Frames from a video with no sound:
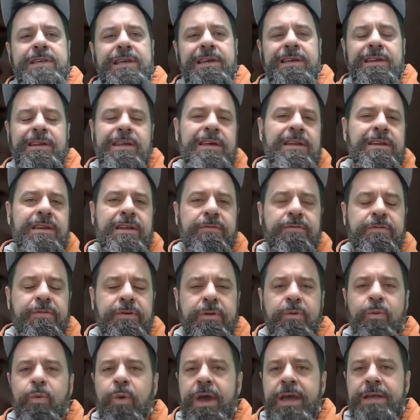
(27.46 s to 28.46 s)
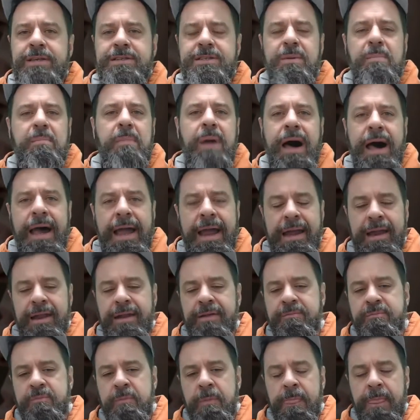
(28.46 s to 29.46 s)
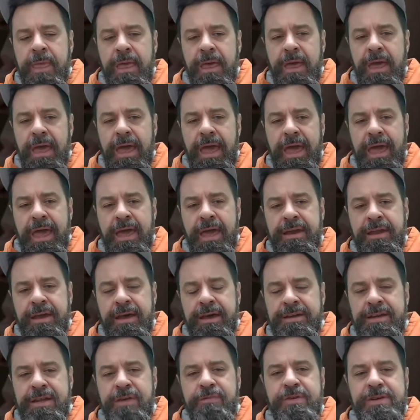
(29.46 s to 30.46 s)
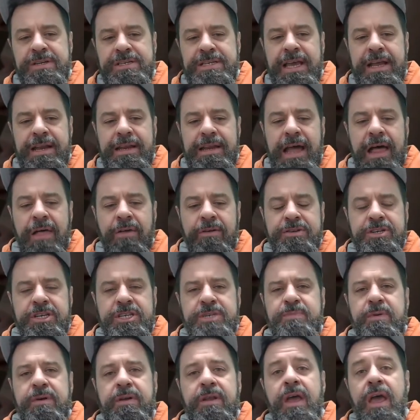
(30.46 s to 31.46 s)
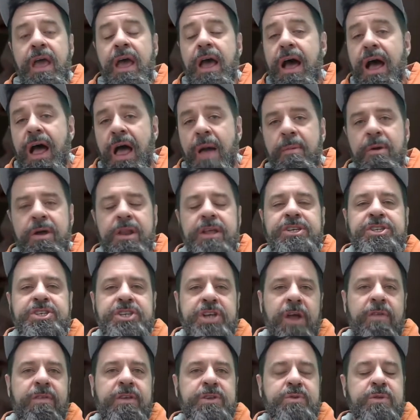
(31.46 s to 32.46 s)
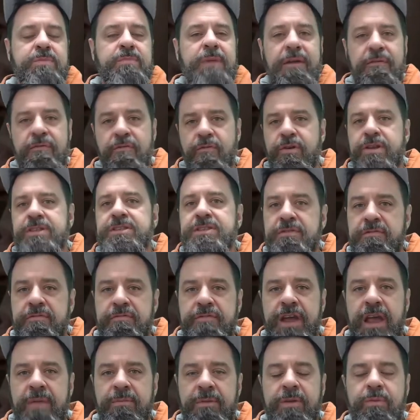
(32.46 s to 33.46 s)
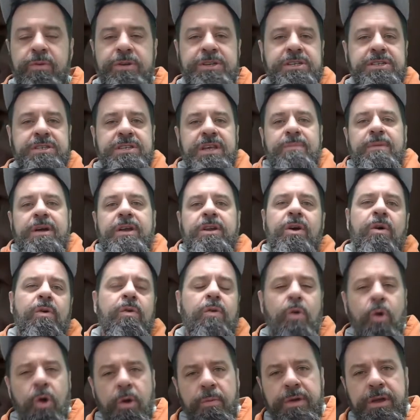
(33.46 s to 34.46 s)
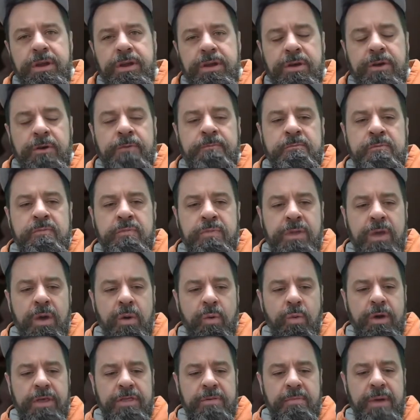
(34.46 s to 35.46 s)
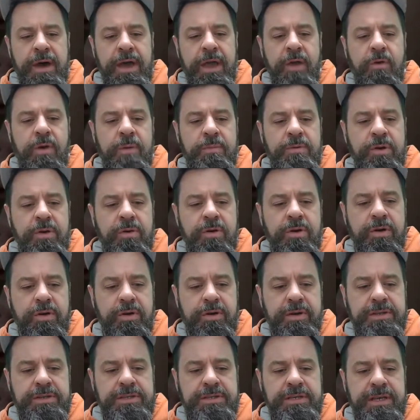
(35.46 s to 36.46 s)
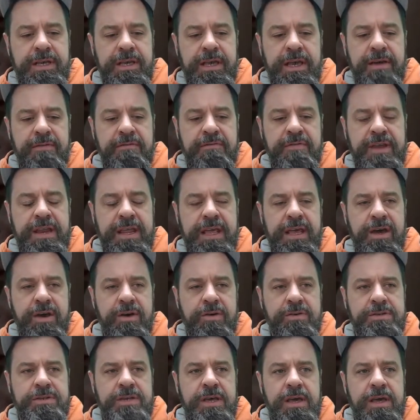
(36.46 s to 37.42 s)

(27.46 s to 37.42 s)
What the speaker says: and different ways to mine and different technologies. But I'm going to share this with my friends and family, which is something I don't normally do with my cryptocurrency videos,